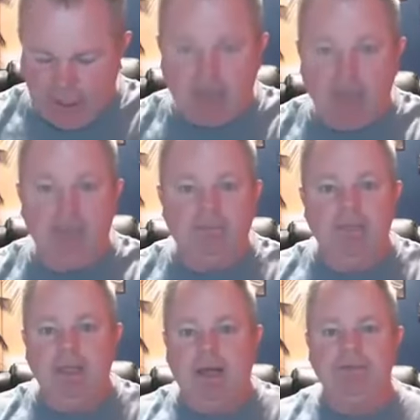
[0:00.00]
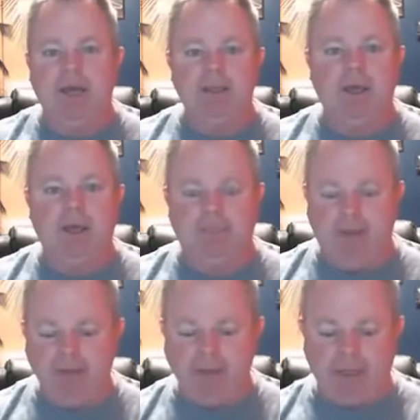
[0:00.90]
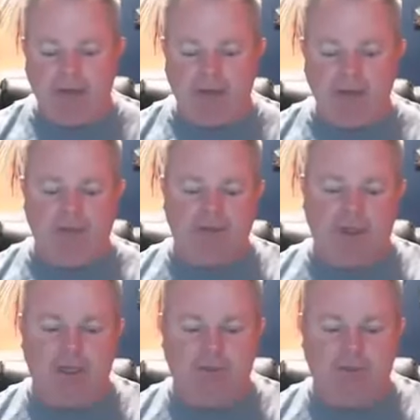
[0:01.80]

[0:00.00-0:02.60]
I'm telling you, I took a lot of notes.